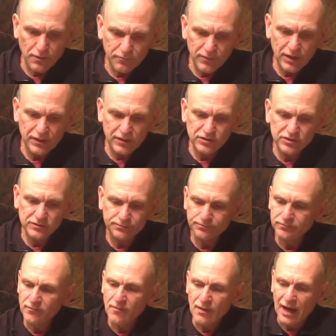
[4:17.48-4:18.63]
Now there's,
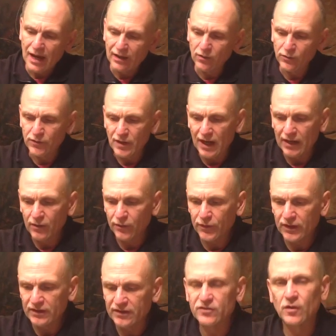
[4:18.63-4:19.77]
I don't, I don't
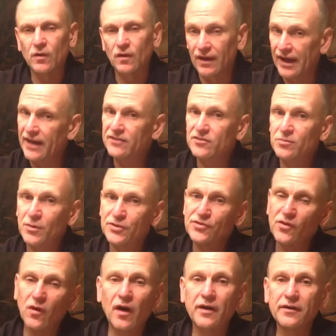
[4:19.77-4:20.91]
think this will last
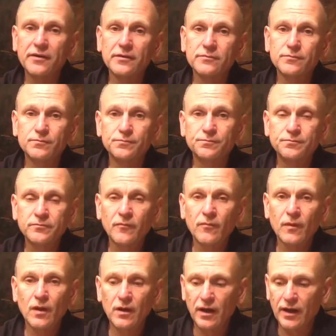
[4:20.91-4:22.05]
much longer,
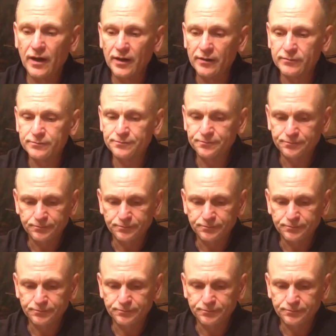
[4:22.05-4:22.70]
because um,